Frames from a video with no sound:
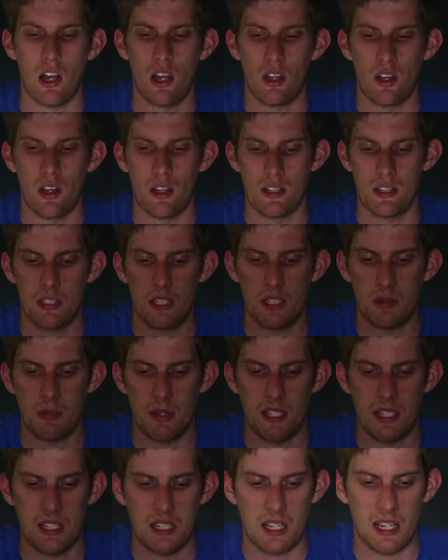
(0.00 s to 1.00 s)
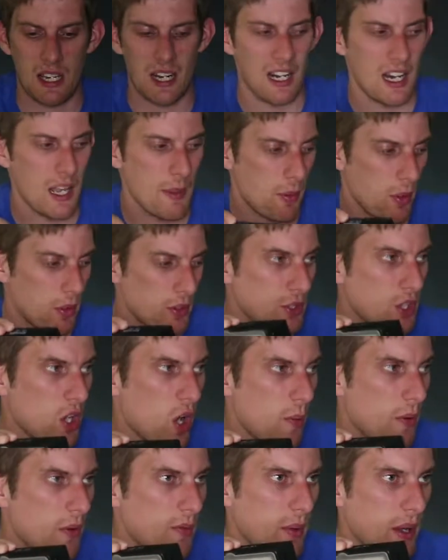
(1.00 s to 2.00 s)
I got is just basically a clip on
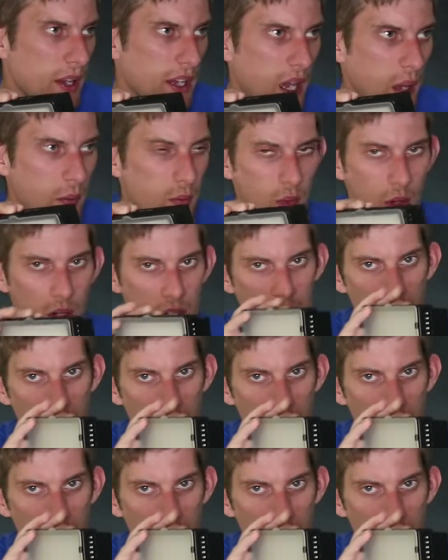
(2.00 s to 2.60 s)
top of my camera.